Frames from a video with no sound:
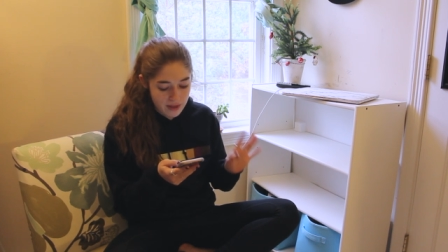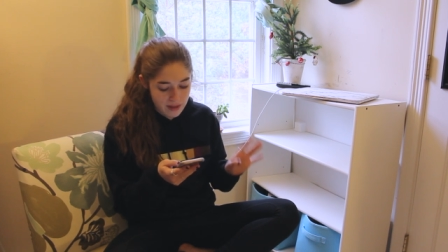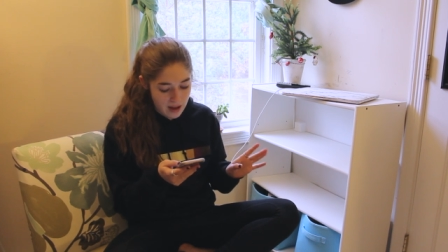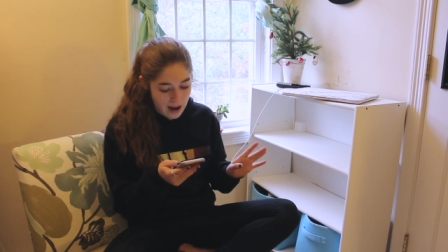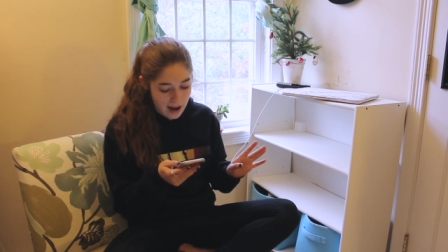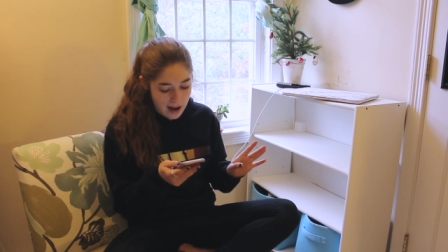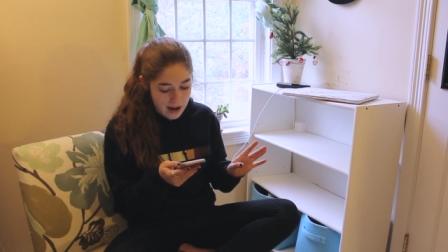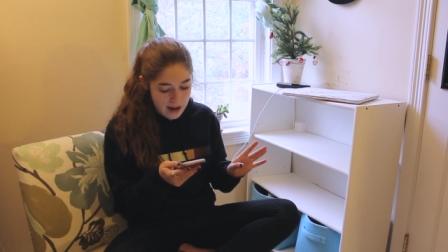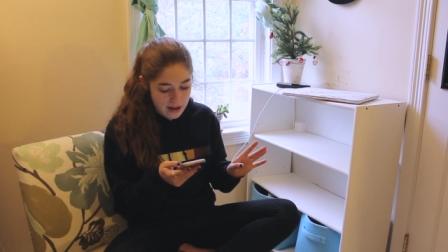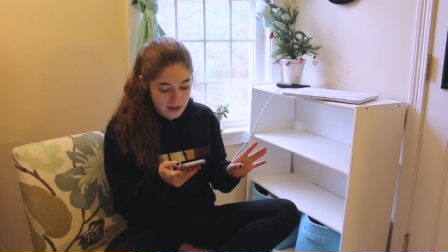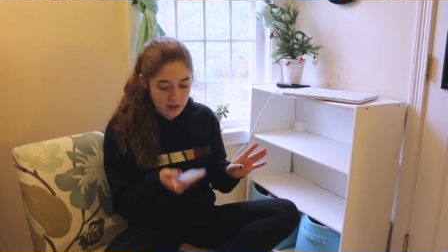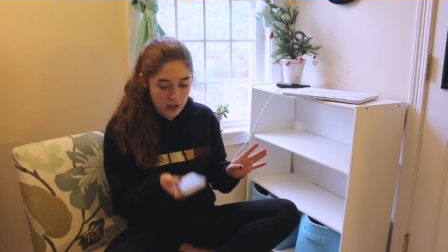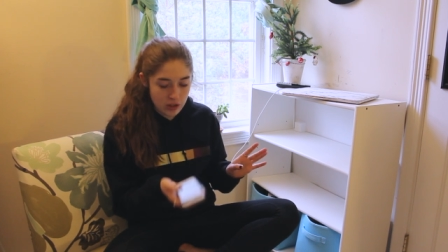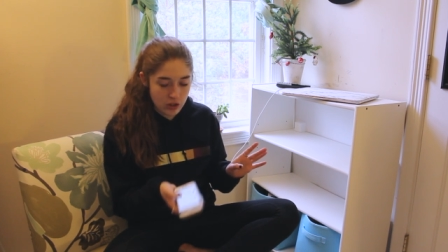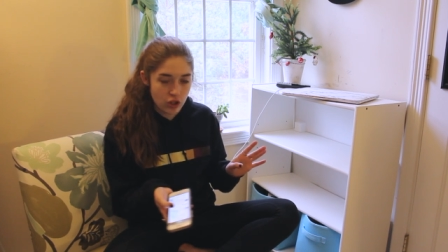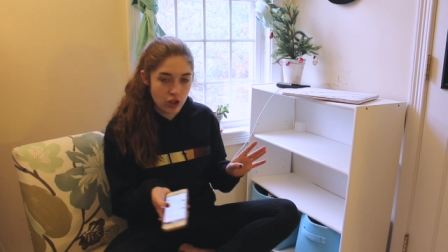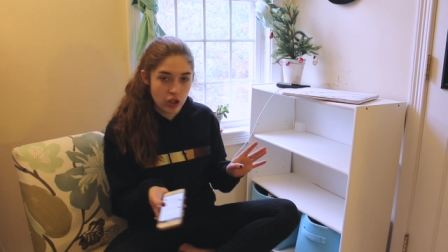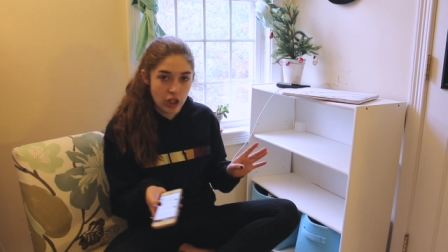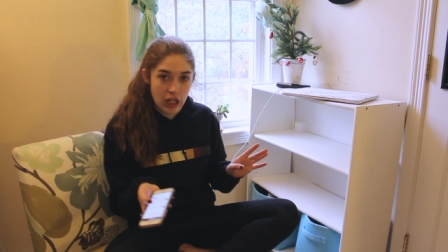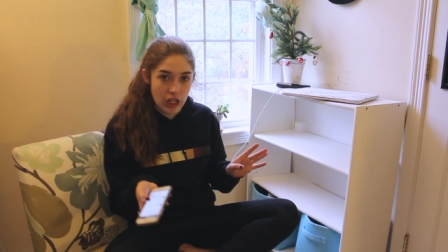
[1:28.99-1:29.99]
that and then
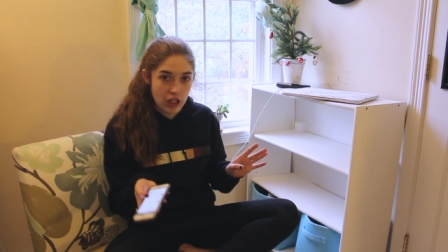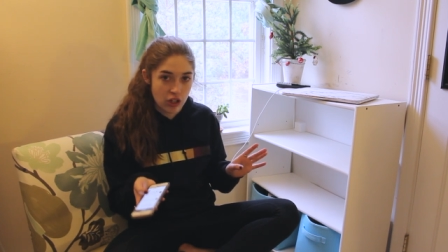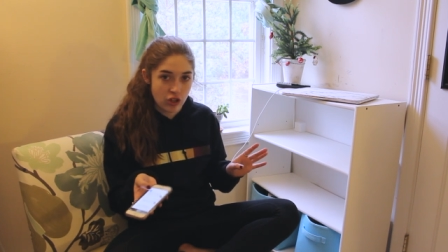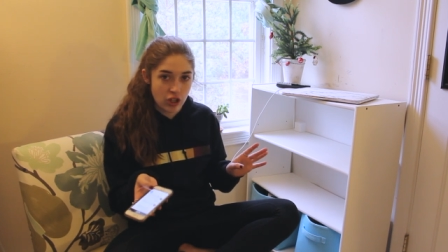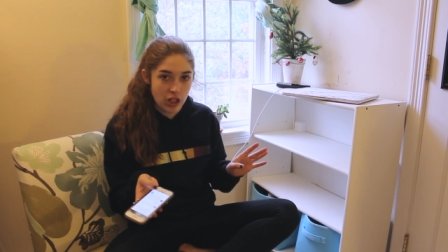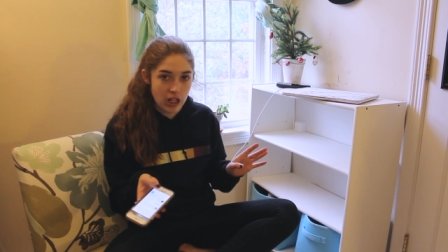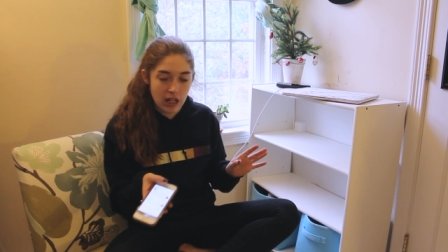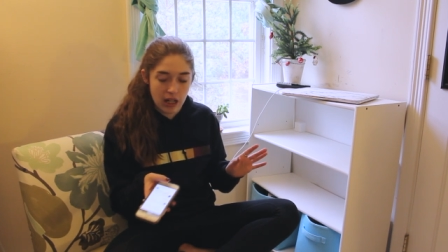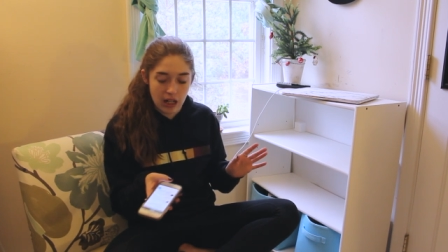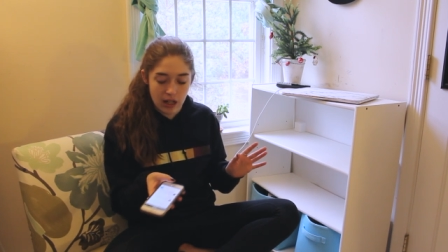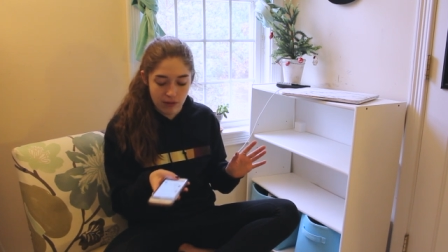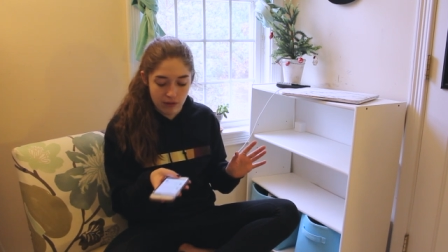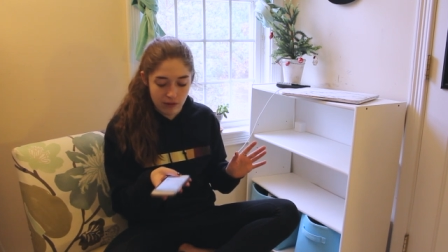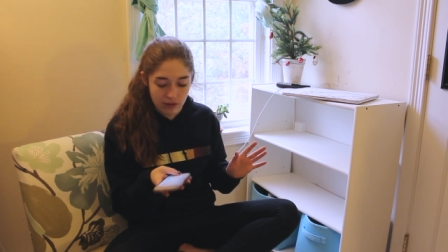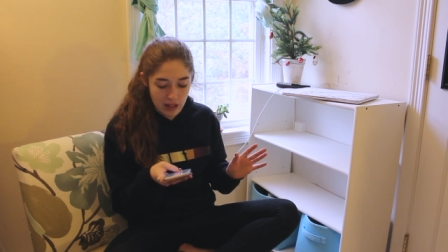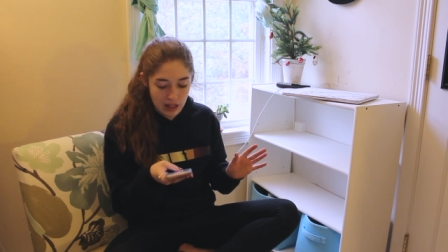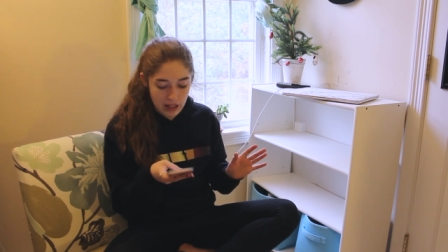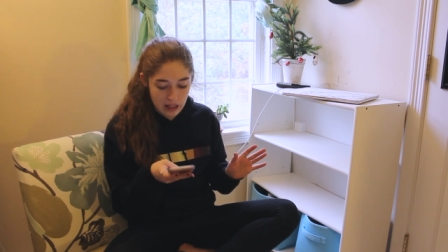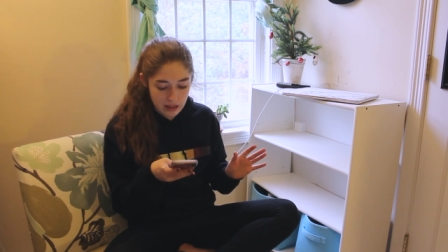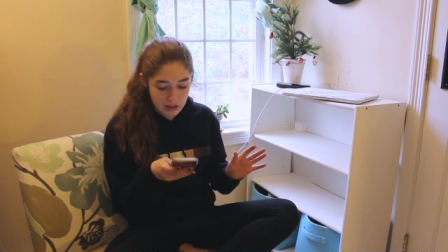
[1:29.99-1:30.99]
change it if
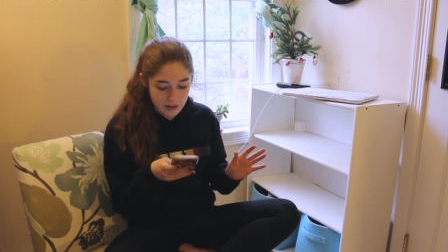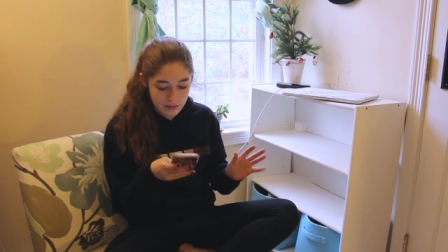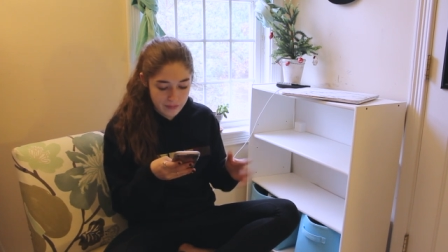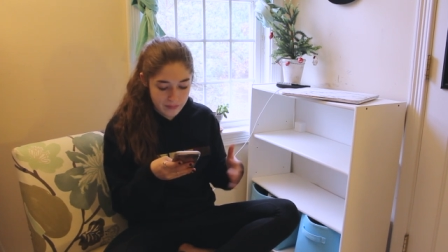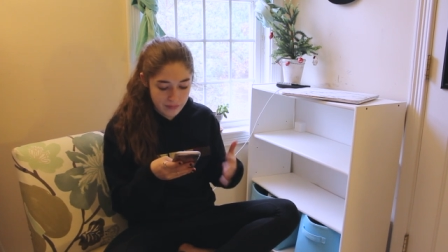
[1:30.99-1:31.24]
like